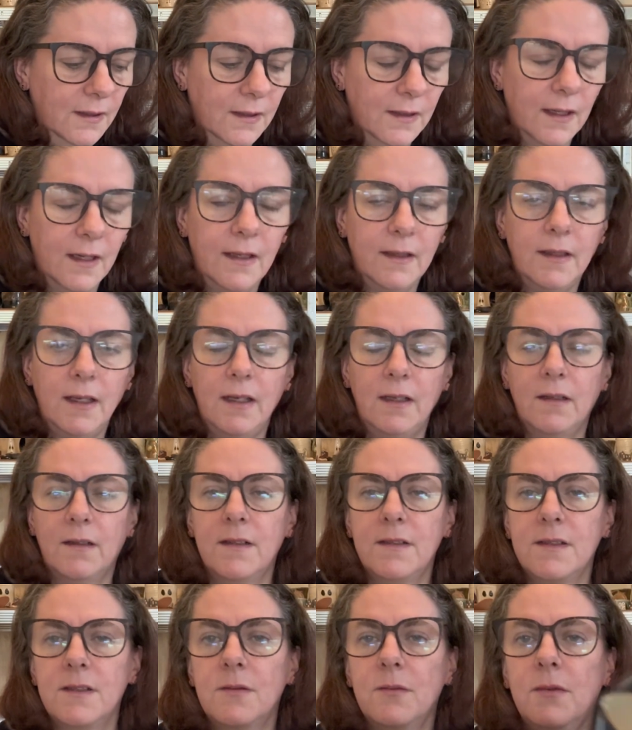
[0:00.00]
And then I
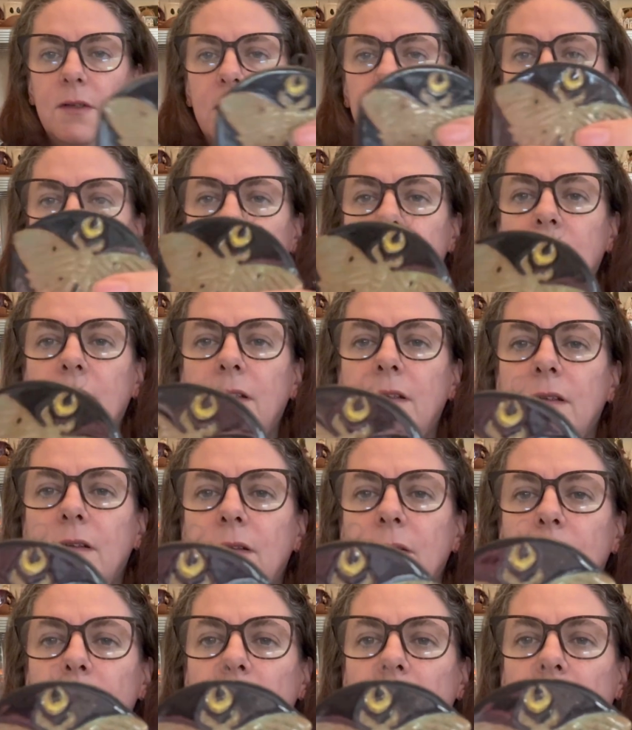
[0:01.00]
did one
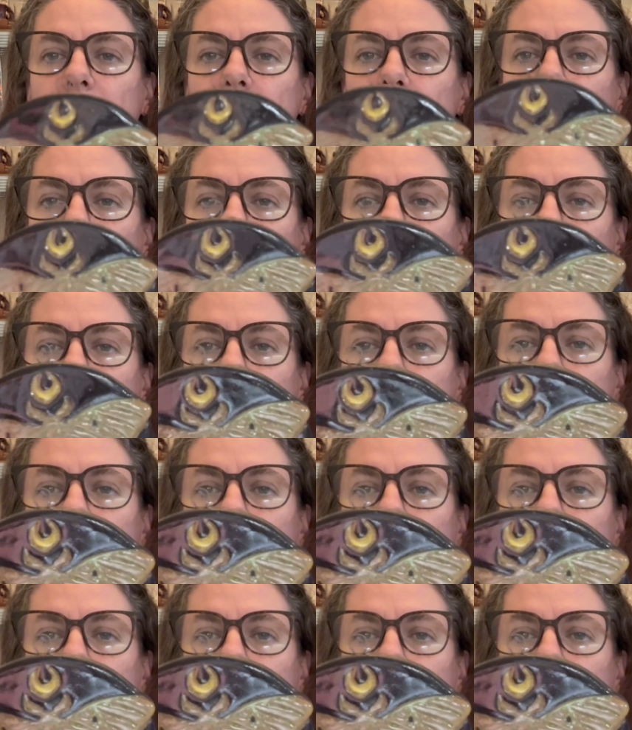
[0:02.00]
black one.